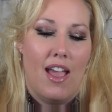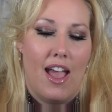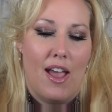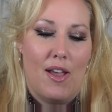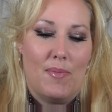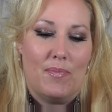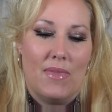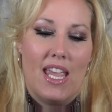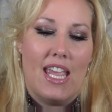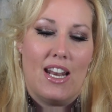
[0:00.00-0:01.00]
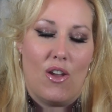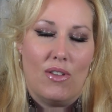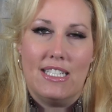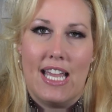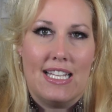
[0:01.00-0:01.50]
It
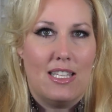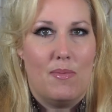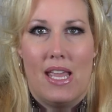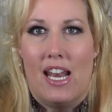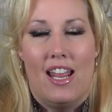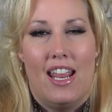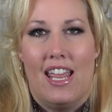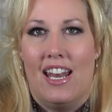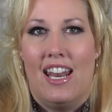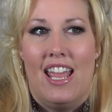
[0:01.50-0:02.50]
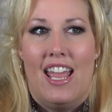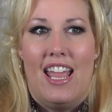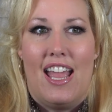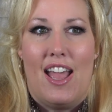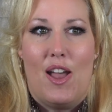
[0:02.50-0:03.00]
only takes a minute. And
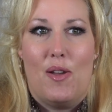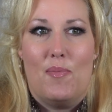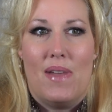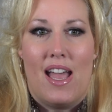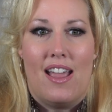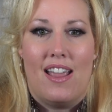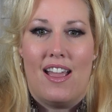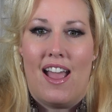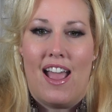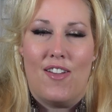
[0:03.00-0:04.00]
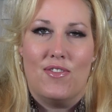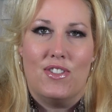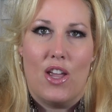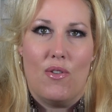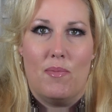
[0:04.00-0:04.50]
I have
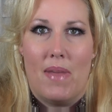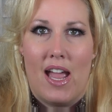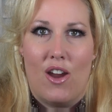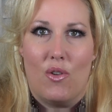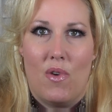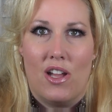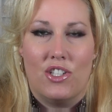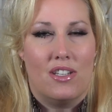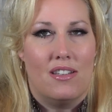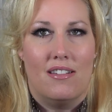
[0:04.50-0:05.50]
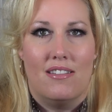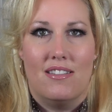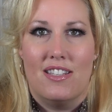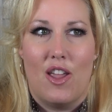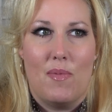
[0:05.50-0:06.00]
so admired watching
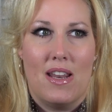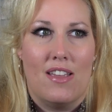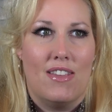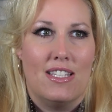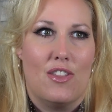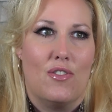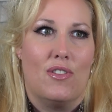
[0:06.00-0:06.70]
so many of these other